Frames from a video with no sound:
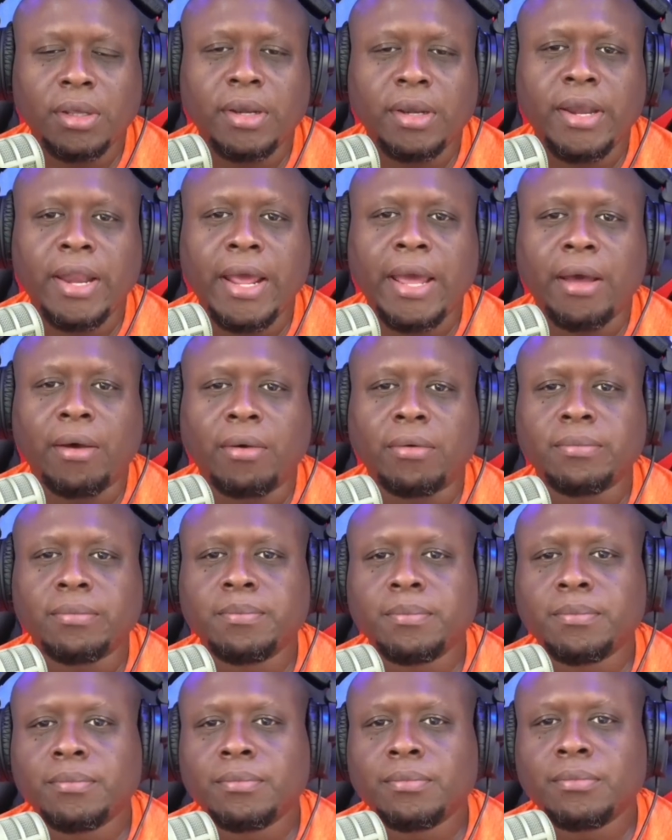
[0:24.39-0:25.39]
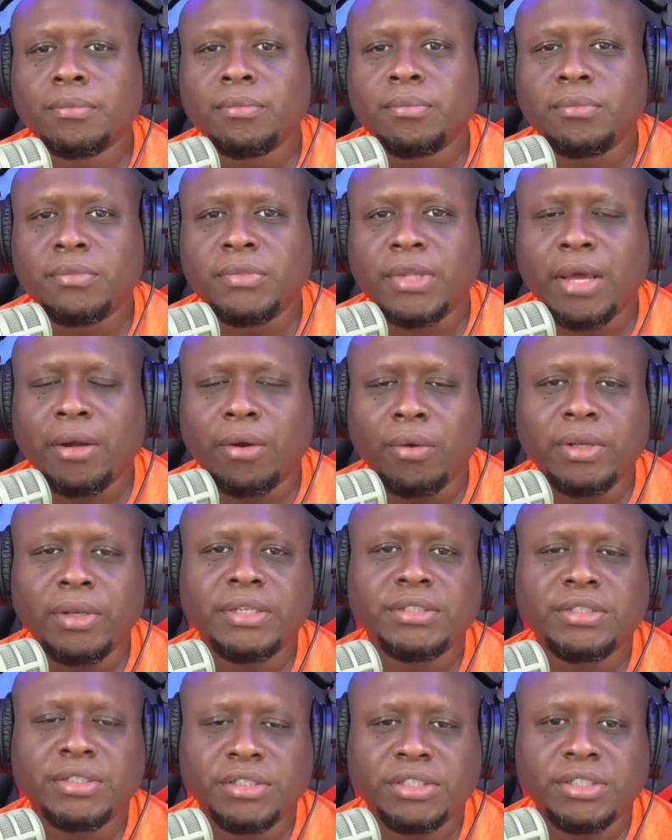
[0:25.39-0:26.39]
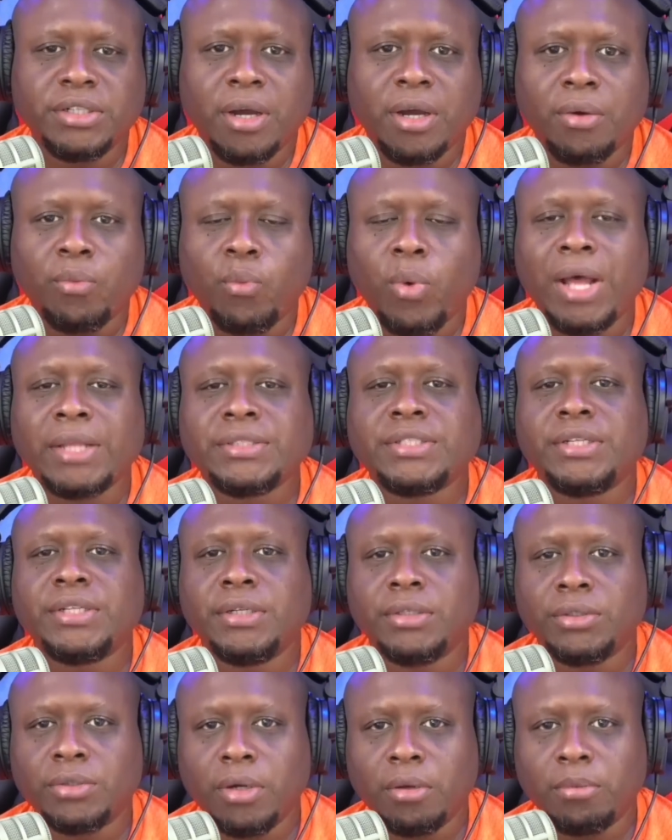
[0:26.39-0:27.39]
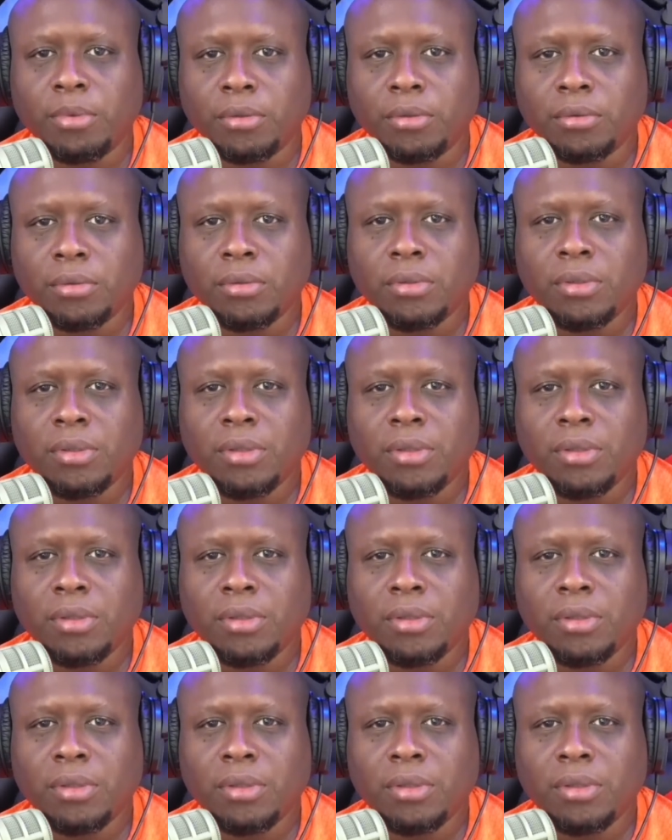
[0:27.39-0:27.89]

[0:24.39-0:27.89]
Now, not only is Deshaun Watson in trouble,